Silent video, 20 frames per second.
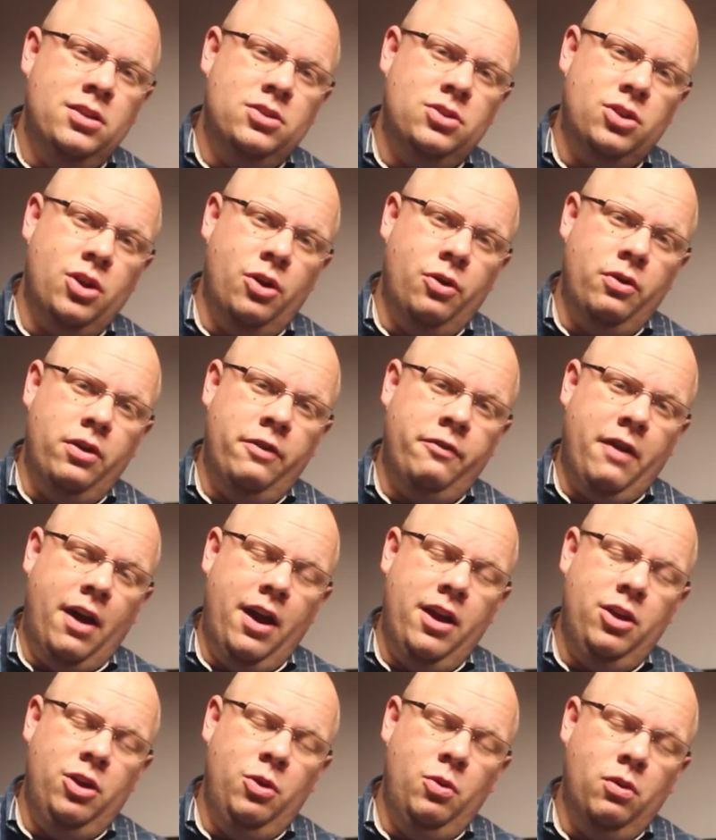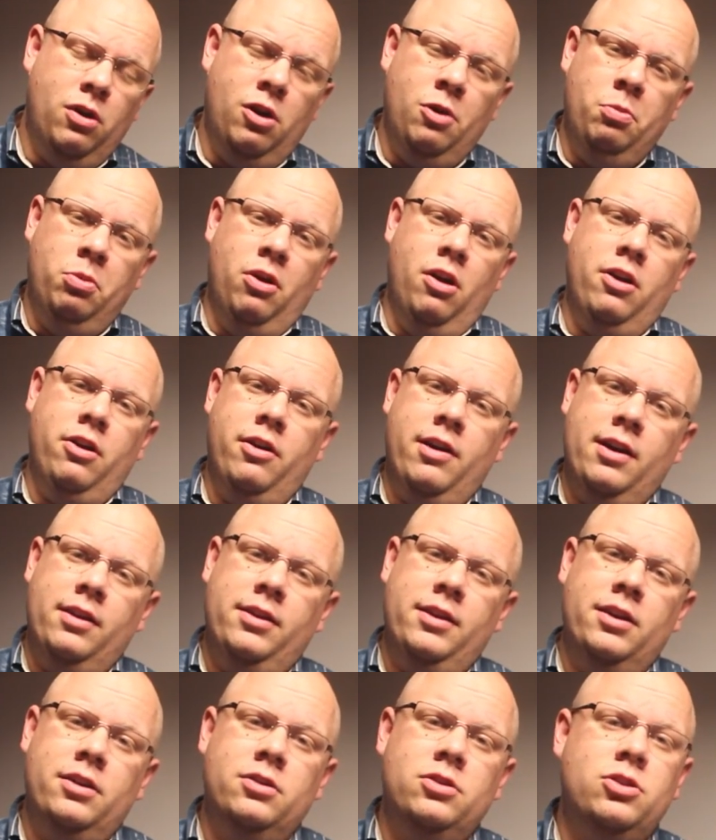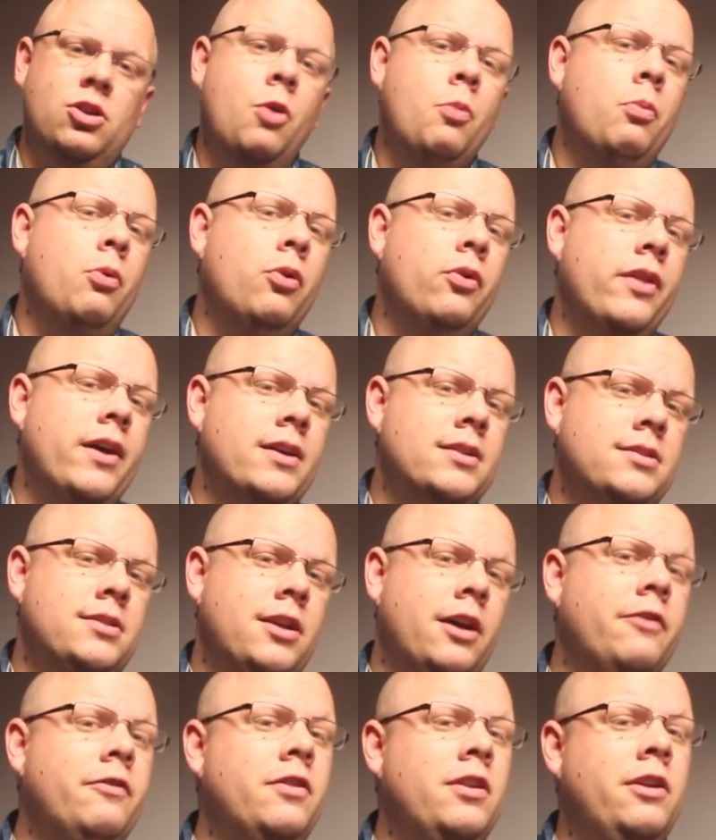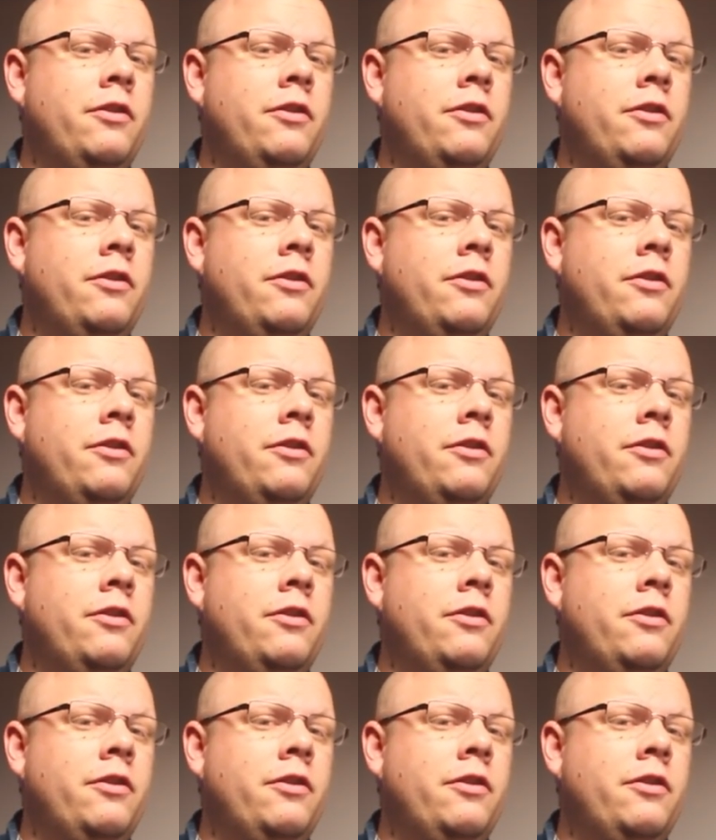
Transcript: So if you are a blogger out there, don't pull that stuff.